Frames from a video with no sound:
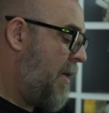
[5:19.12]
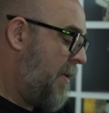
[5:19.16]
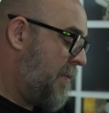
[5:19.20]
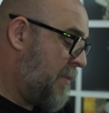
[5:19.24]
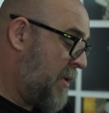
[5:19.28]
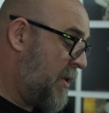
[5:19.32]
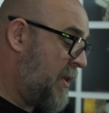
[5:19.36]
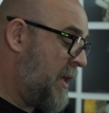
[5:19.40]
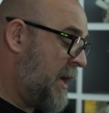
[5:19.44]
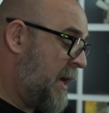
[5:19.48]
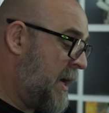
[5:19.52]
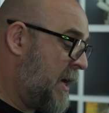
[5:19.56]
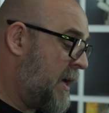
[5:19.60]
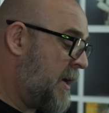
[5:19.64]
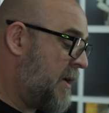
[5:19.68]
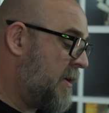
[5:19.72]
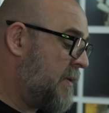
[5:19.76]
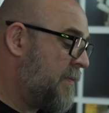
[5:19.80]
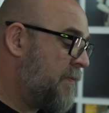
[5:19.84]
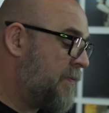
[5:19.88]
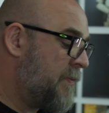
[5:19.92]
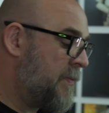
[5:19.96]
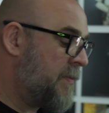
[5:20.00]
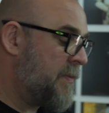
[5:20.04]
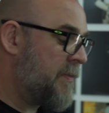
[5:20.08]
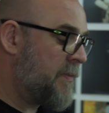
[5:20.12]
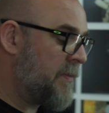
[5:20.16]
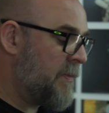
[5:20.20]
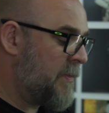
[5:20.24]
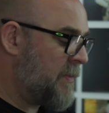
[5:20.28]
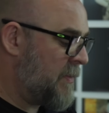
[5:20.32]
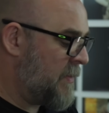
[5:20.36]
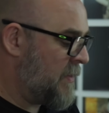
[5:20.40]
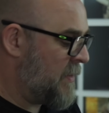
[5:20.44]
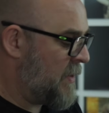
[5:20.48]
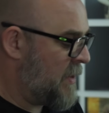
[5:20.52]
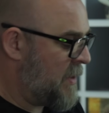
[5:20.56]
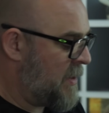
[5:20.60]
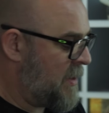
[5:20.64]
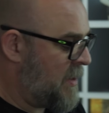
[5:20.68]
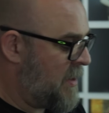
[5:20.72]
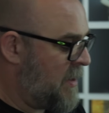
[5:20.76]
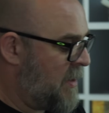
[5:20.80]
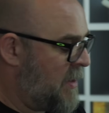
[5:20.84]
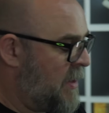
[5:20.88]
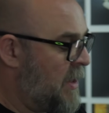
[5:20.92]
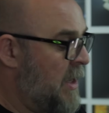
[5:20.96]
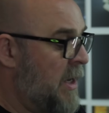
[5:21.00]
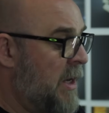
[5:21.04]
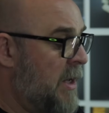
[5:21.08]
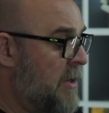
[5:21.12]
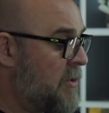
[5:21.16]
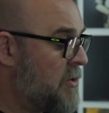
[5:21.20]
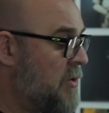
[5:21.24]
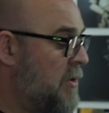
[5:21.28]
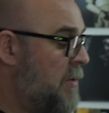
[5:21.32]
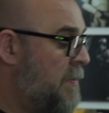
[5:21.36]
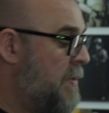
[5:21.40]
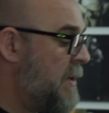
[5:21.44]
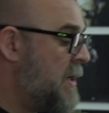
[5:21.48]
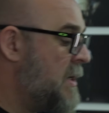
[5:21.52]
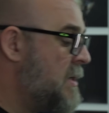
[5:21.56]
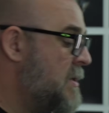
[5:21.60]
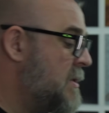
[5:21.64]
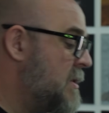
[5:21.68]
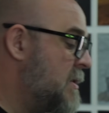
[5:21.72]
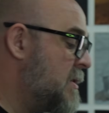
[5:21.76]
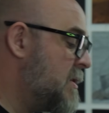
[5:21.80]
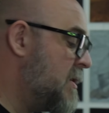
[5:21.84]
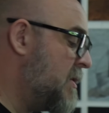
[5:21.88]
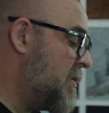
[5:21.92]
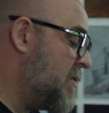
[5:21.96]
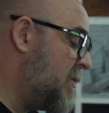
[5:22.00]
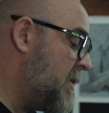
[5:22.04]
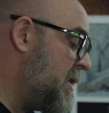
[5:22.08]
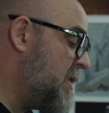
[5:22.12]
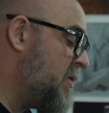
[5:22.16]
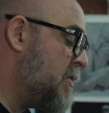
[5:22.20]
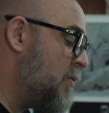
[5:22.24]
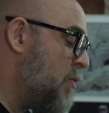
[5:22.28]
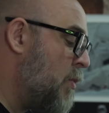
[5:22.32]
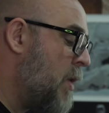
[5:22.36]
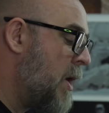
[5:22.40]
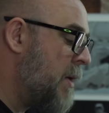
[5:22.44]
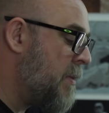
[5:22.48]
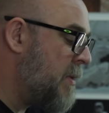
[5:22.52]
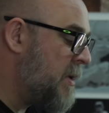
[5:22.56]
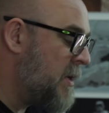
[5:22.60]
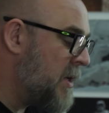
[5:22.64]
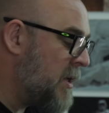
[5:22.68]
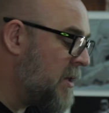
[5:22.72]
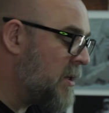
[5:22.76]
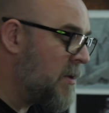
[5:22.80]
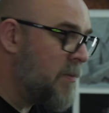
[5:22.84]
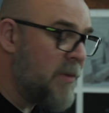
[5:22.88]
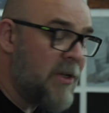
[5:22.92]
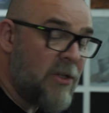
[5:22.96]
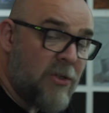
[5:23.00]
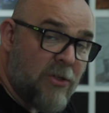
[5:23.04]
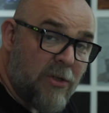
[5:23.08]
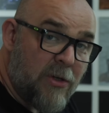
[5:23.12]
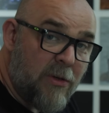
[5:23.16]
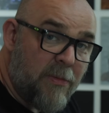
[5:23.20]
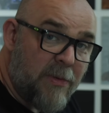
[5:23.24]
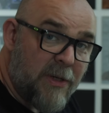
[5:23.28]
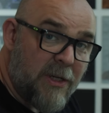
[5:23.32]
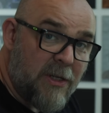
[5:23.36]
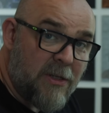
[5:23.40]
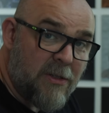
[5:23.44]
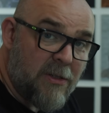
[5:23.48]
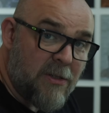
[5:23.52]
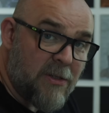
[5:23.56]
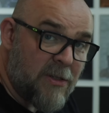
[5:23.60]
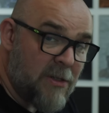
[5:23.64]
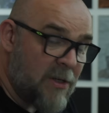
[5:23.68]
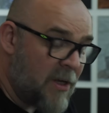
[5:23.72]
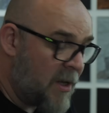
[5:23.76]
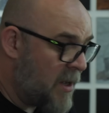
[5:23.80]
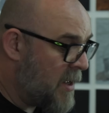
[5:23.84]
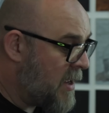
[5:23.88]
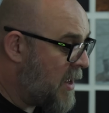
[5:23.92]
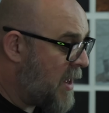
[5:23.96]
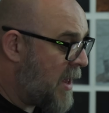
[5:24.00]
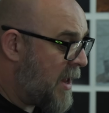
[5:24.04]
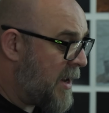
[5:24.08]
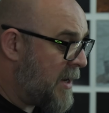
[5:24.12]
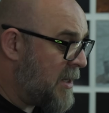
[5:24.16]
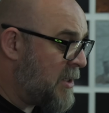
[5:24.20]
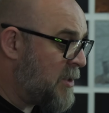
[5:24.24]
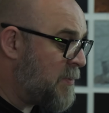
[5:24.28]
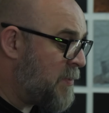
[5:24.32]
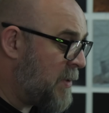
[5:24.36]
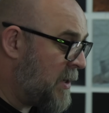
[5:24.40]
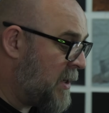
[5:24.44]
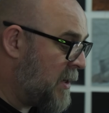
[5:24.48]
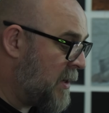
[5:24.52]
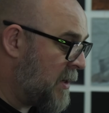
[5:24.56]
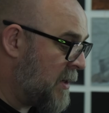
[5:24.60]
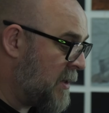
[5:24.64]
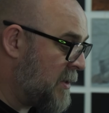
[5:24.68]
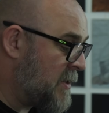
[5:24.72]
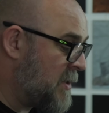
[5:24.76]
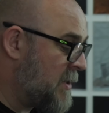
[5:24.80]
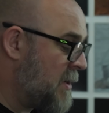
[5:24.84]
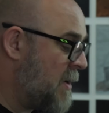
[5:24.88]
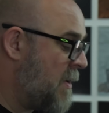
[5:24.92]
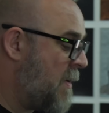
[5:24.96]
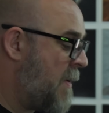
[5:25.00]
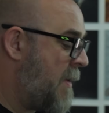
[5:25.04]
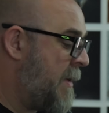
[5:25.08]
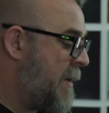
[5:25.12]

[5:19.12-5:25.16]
But they are two pieces, and the reason why we did them in two pieces is because